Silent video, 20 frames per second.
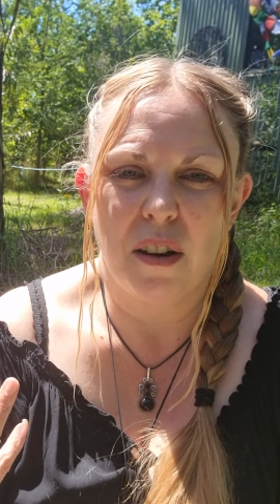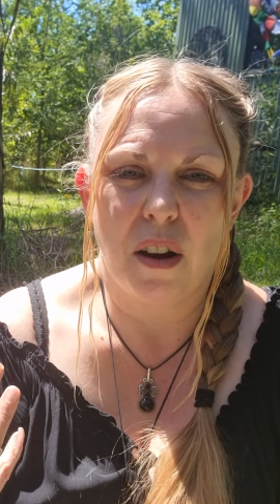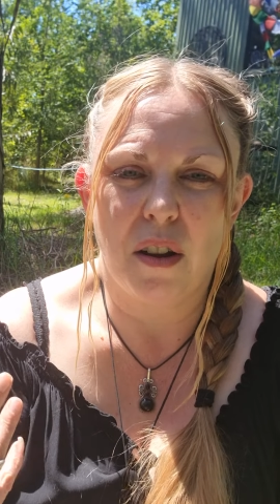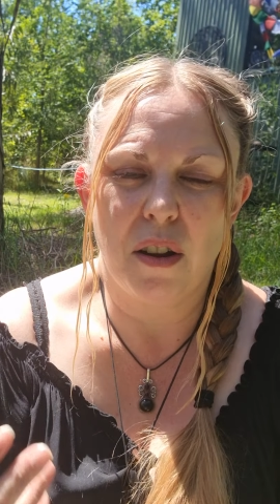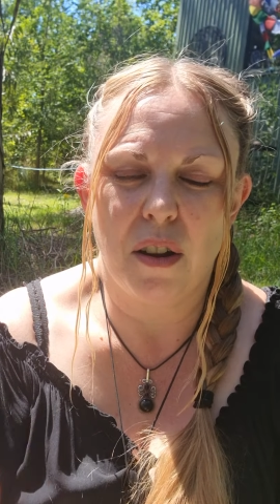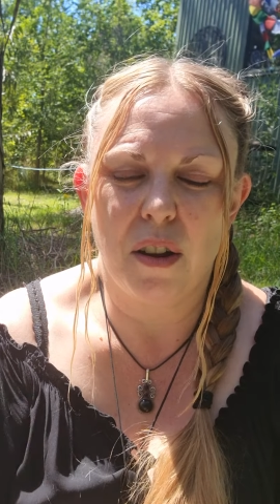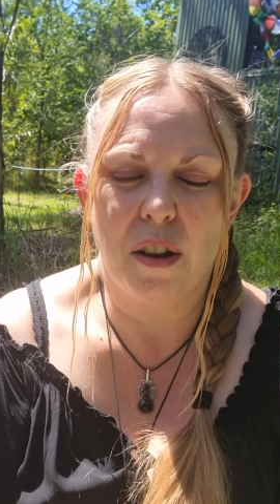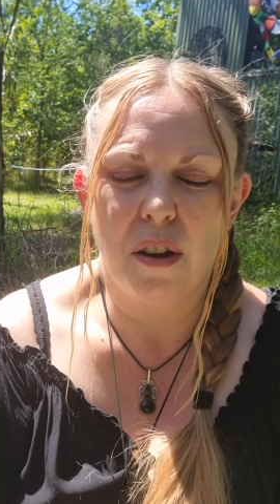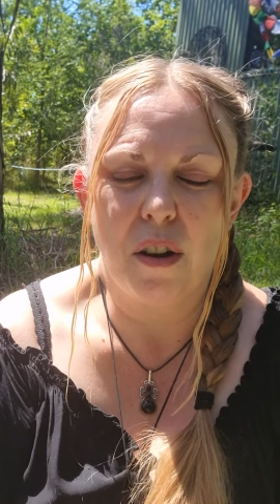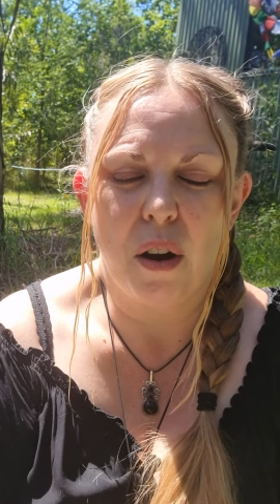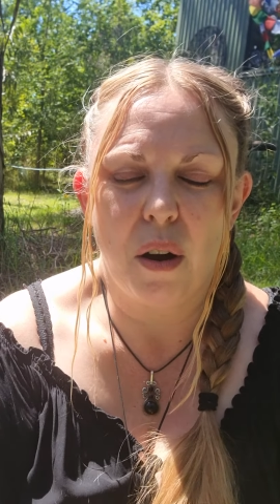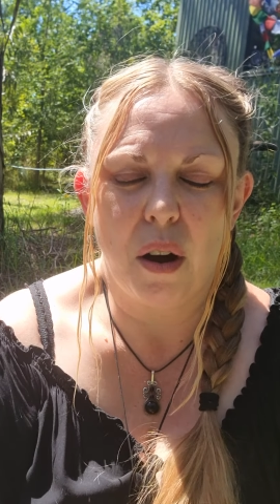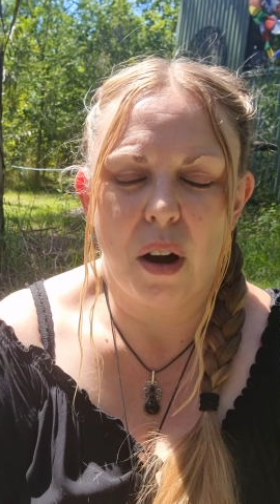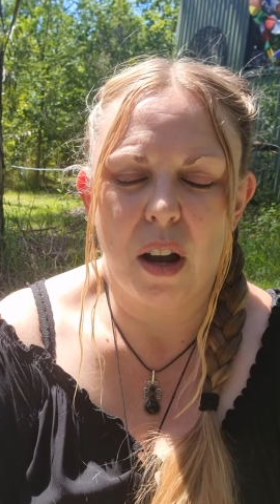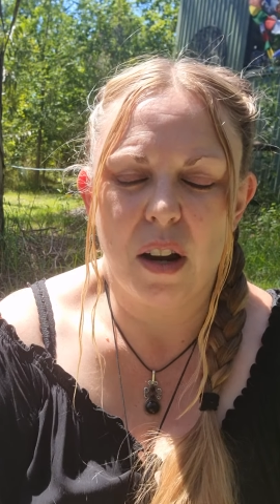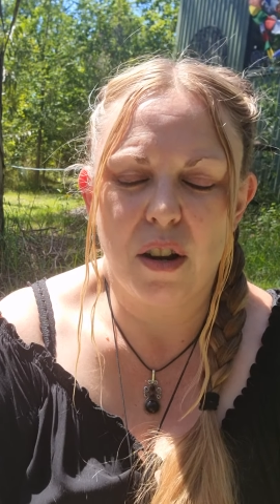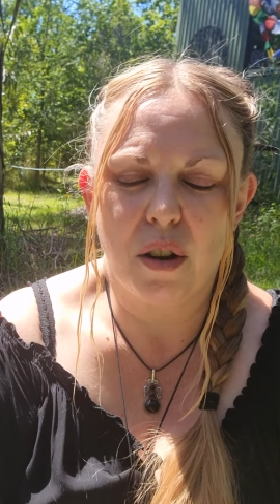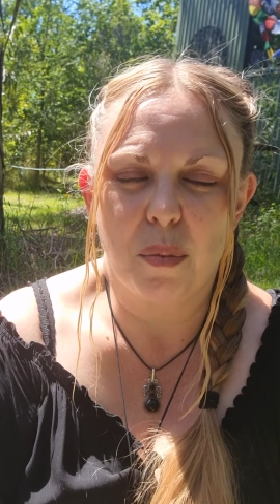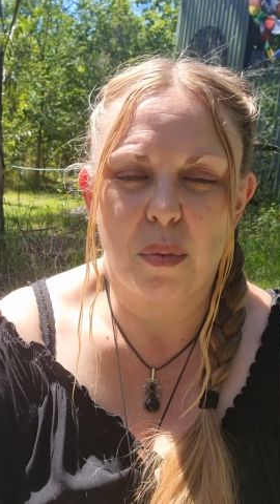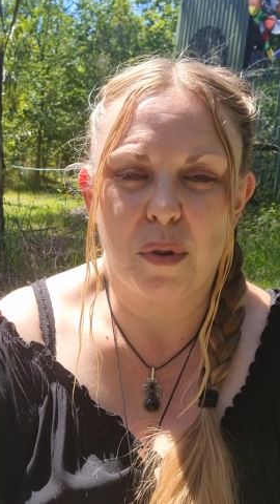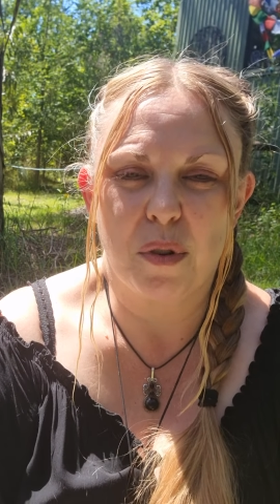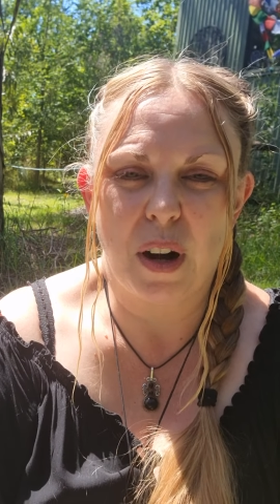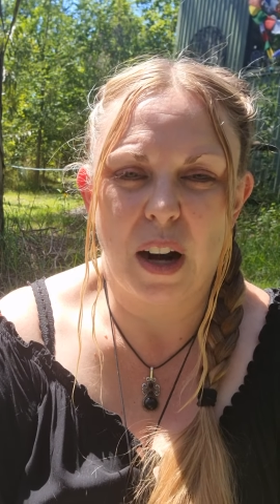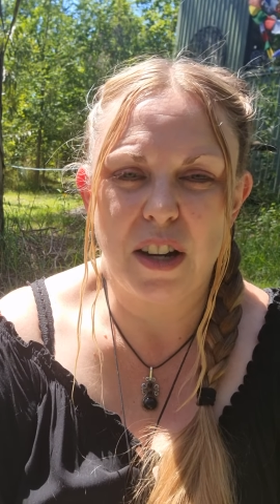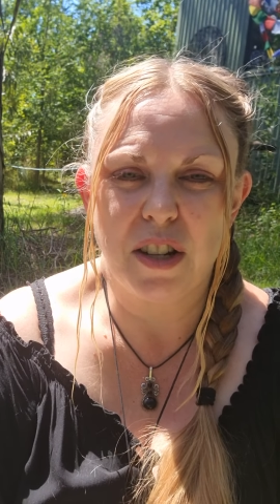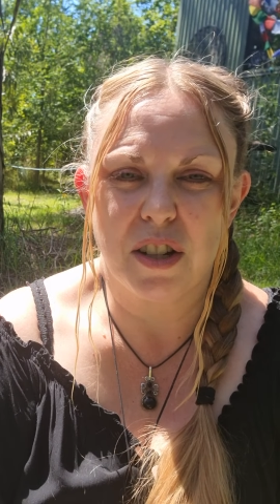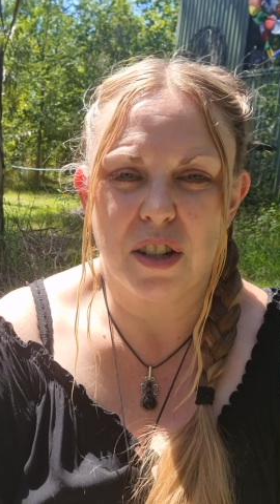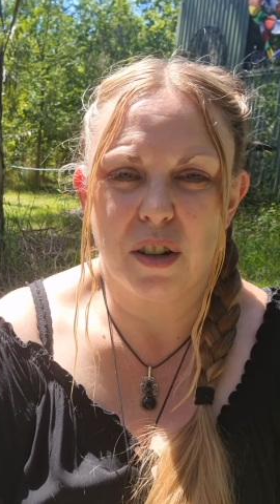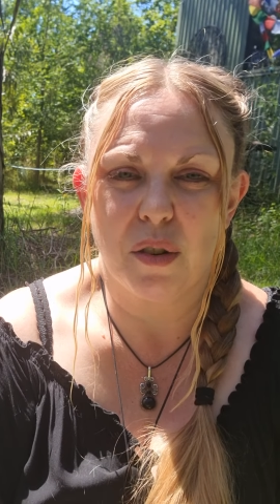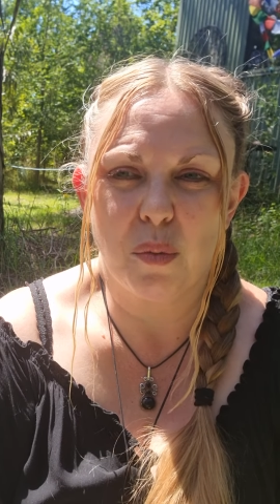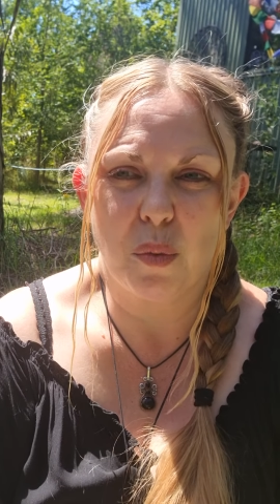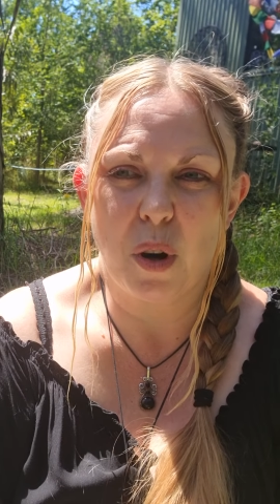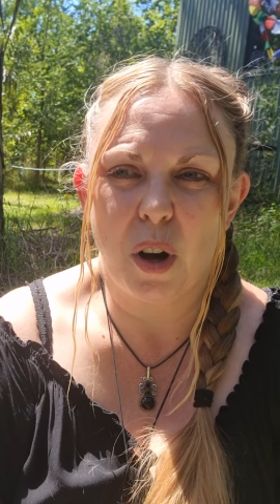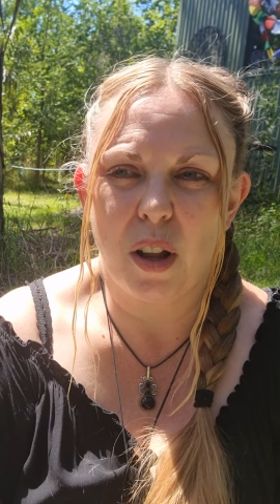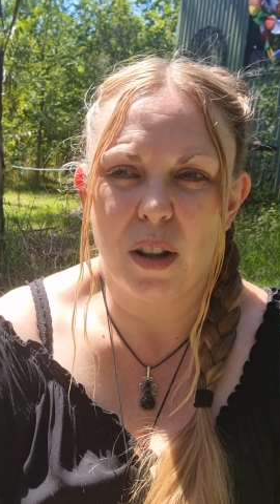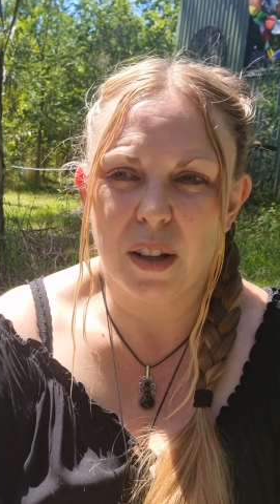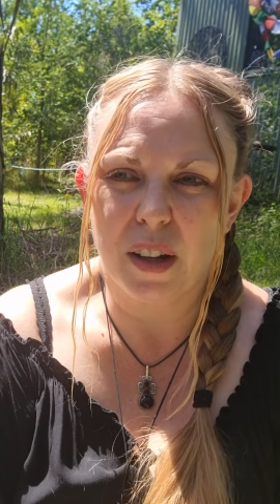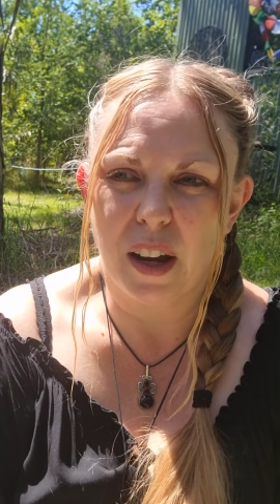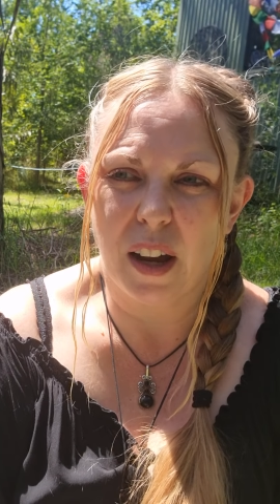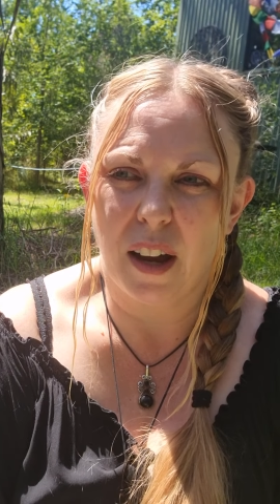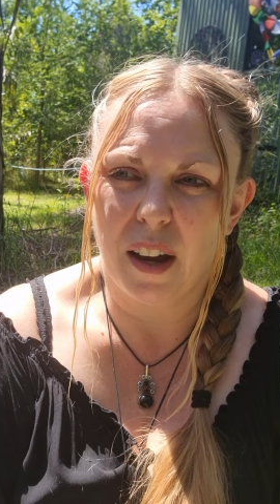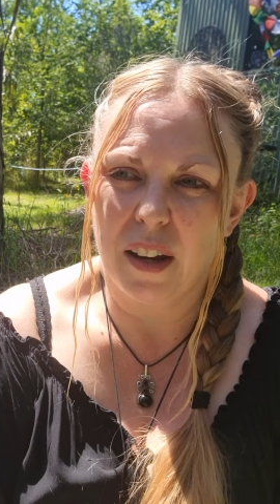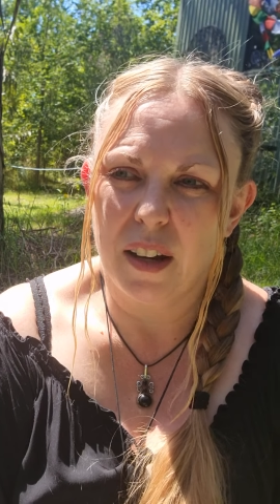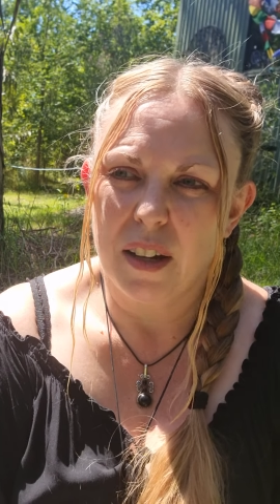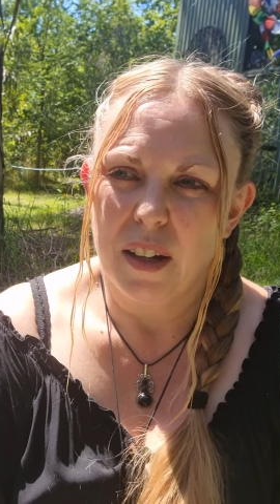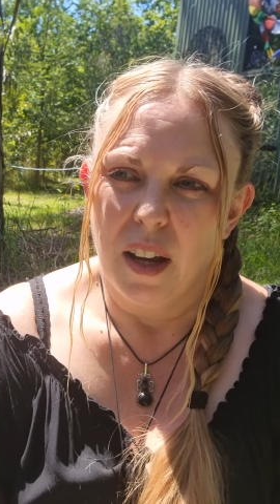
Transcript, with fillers: her an operation a while ago.